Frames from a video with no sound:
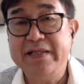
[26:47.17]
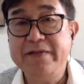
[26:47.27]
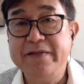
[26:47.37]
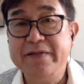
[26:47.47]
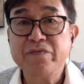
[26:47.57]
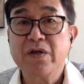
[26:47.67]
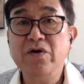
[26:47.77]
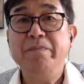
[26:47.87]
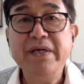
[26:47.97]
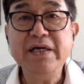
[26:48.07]
And
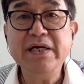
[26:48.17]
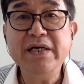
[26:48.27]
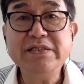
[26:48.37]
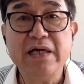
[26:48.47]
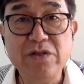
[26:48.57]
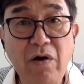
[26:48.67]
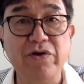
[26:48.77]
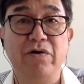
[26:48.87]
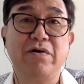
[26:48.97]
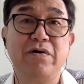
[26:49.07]
your peers are
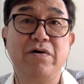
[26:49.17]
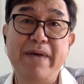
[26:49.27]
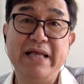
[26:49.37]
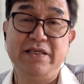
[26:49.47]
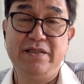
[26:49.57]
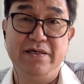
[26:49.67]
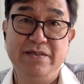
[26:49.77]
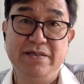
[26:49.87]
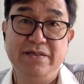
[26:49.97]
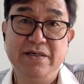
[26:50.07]
not your competitor.